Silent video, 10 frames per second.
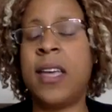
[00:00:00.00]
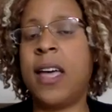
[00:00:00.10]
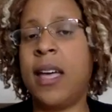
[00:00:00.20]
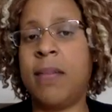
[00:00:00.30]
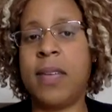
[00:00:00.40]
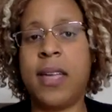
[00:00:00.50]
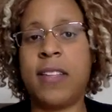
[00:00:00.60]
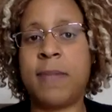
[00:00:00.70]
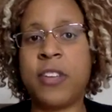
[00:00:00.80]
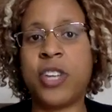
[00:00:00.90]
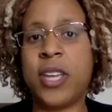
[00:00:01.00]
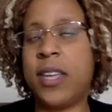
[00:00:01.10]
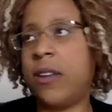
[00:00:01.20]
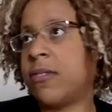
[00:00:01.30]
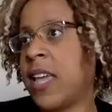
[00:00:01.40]

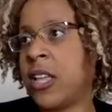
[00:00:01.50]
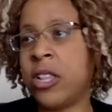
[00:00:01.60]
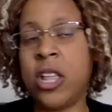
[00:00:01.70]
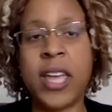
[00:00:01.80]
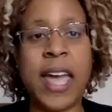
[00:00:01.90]
especially, take a look